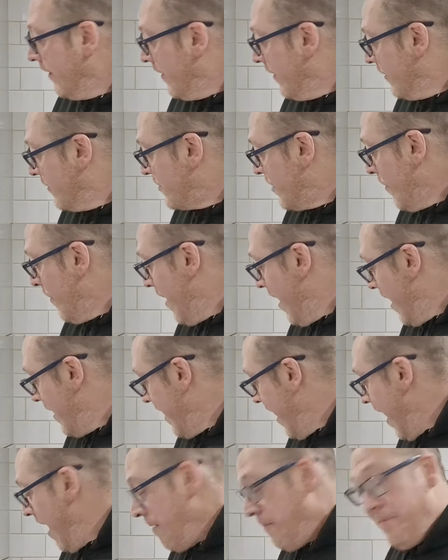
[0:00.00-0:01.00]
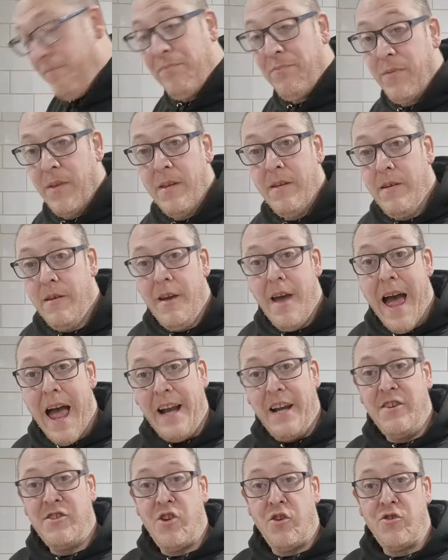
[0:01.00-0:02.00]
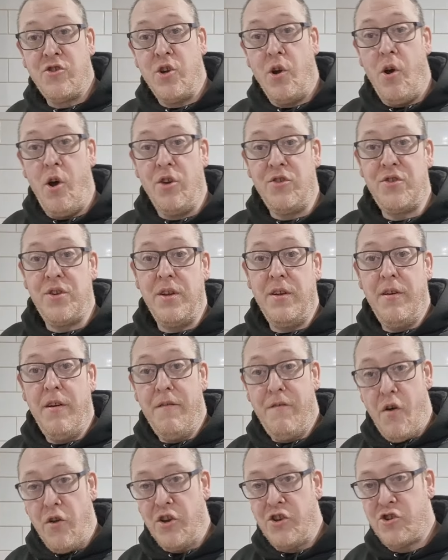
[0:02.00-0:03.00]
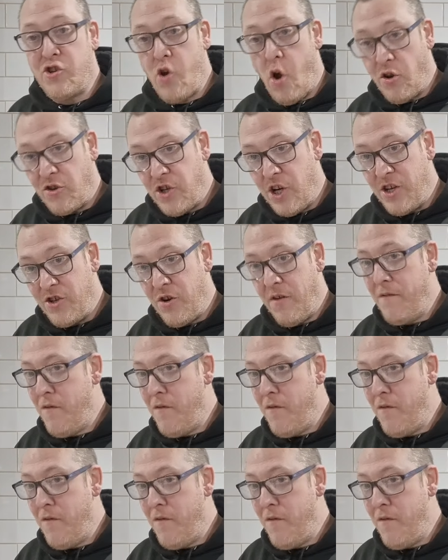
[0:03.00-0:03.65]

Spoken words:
So, yeah. Haggis on toast for the Scottish,